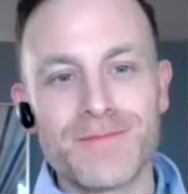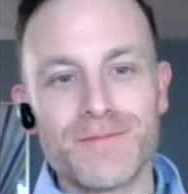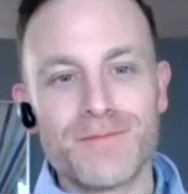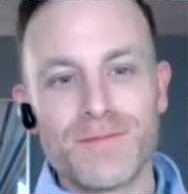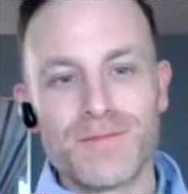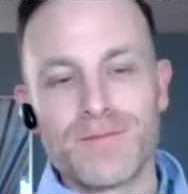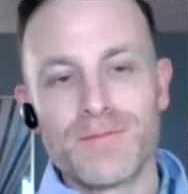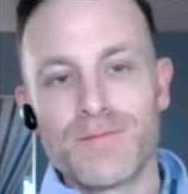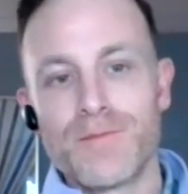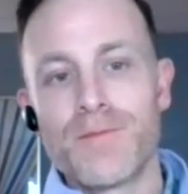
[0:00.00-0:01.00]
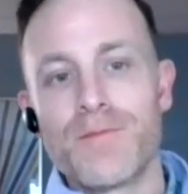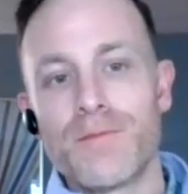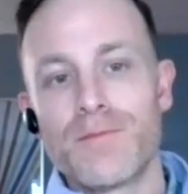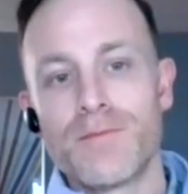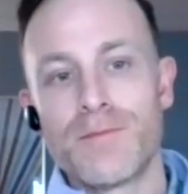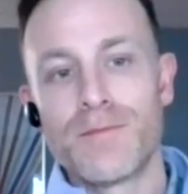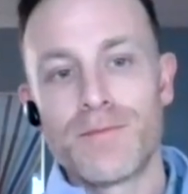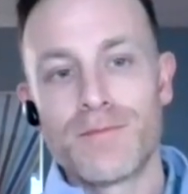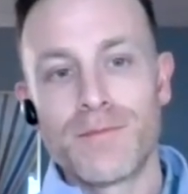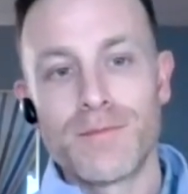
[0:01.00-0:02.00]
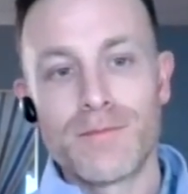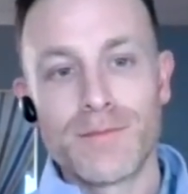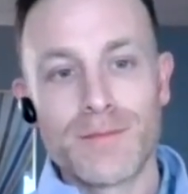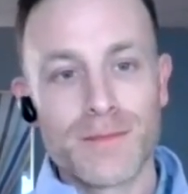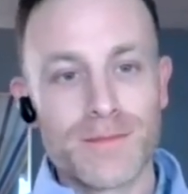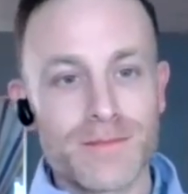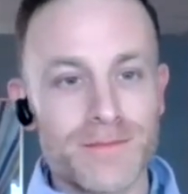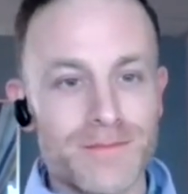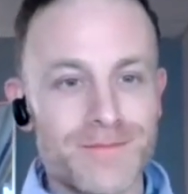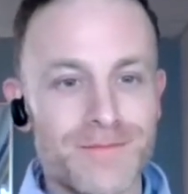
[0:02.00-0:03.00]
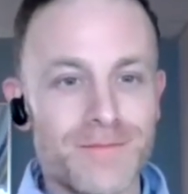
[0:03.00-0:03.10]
The person shown says nothing.